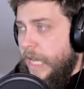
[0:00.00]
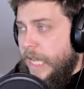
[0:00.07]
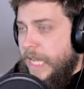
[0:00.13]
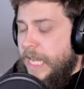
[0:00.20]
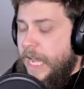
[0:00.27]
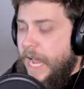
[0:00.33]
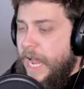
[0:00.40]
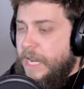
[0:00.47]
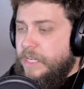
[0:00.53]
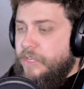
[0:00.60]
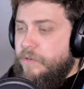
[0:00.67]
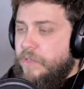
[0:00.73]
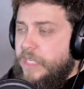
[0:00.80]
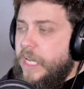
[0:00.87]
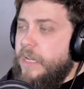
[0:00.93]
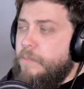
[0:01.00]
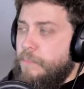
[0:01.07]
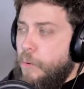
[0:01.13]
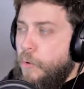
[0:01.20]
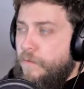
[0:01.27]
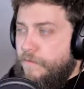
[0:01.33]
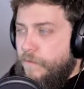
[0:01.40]
He had to set
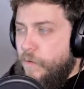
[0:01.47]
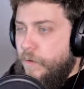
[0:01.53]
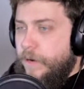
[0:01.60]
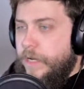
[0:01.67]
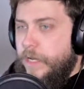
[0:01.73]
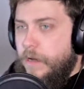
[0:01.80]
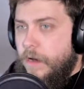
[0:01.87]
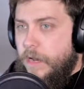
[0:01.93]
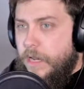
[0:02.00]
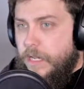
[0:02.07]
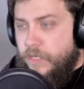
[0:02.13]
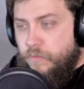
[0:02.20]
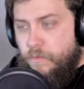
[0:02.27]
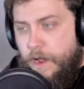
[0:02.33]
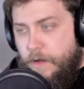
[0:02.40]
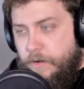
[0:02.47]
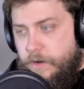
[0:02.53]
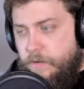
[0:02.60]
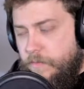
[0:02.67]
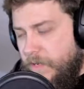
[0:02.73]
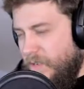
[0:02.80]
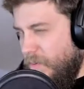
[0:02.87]
up port forwarding on his
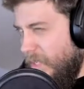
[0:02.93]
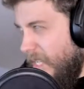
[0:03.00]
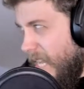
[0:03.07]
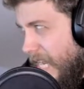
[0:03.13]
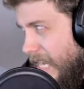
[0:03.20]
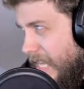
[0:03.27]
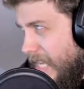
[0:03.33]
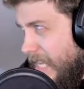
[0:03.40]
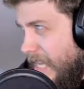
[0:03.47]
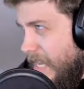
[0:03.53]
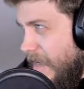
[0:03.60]
router, which was like,